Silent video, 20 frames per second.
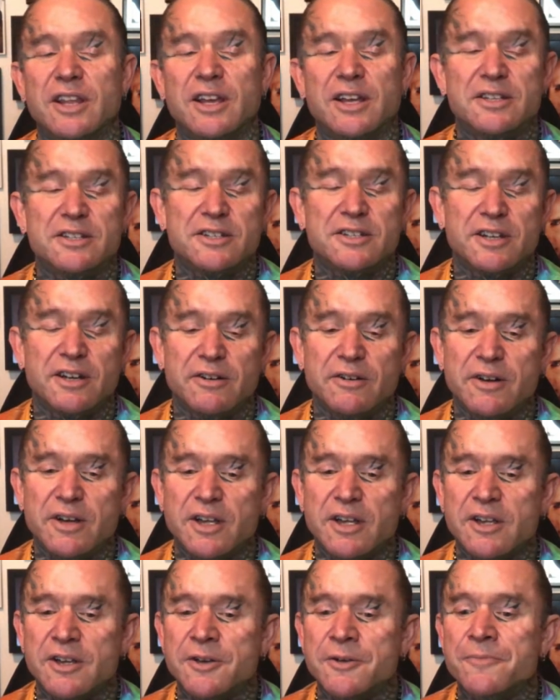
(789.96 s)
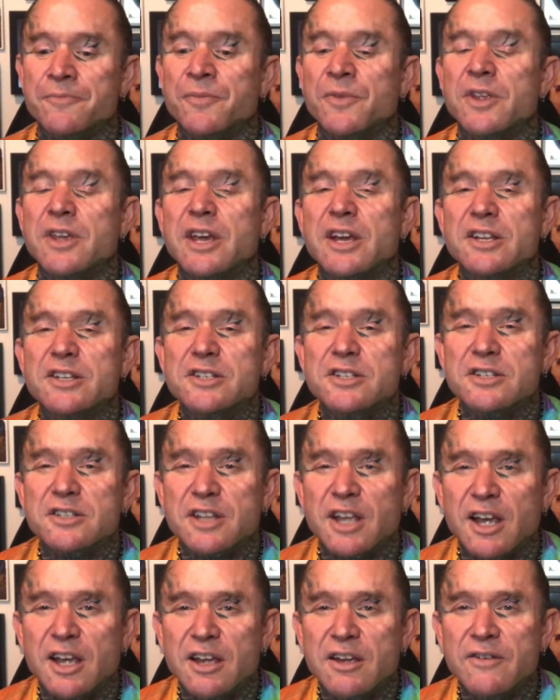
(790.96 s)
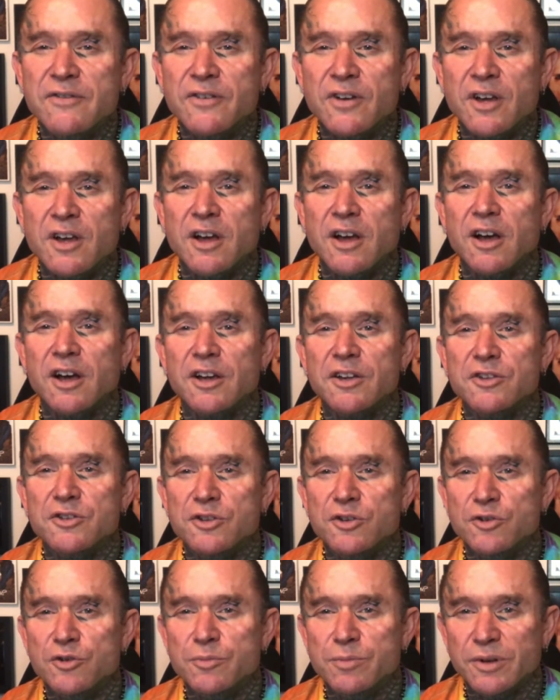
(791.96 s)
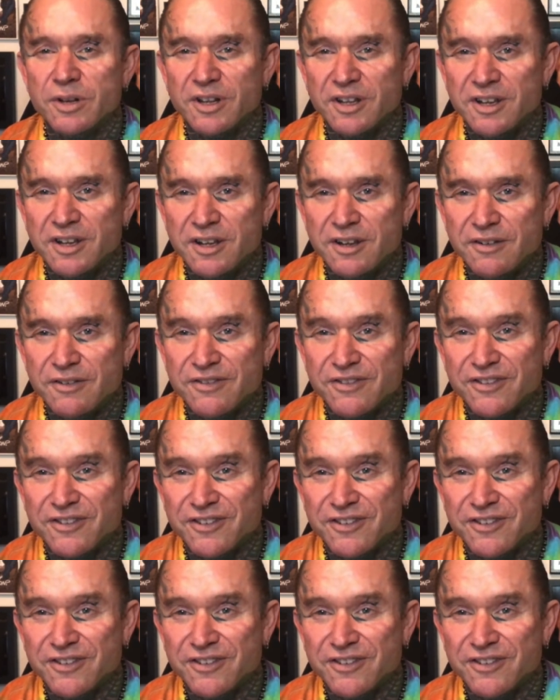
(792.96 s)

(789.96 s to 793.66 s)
that. So, yes, Dave, I do believe.